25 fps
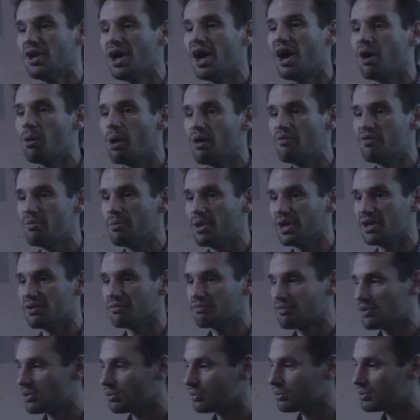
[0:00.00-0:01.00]
however
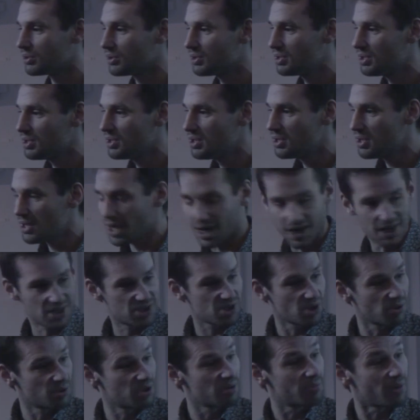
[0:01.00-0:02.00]
manyfold. And
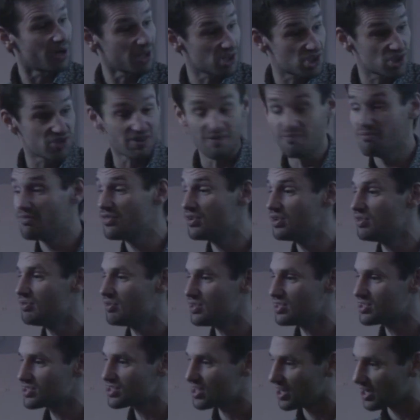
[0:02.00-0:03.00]
it's only by strengthening
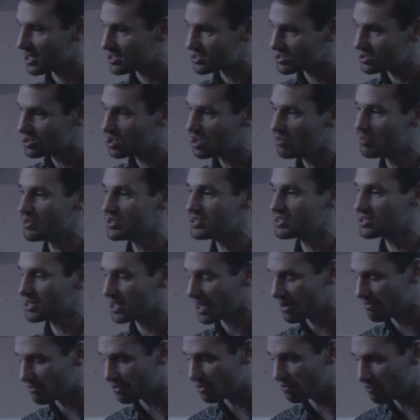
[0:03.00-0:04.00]
these ties and coming
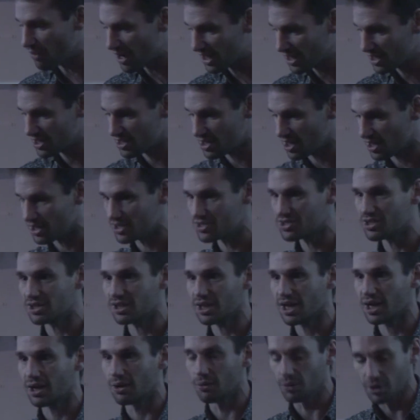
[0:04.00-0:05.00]
together and recognising
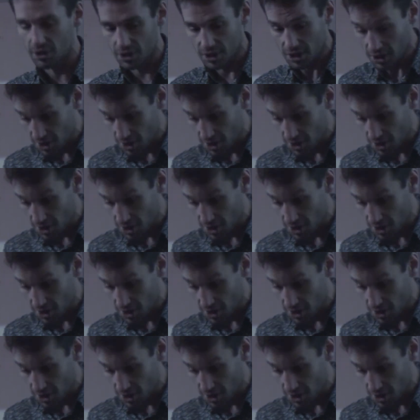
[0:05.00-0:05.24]
how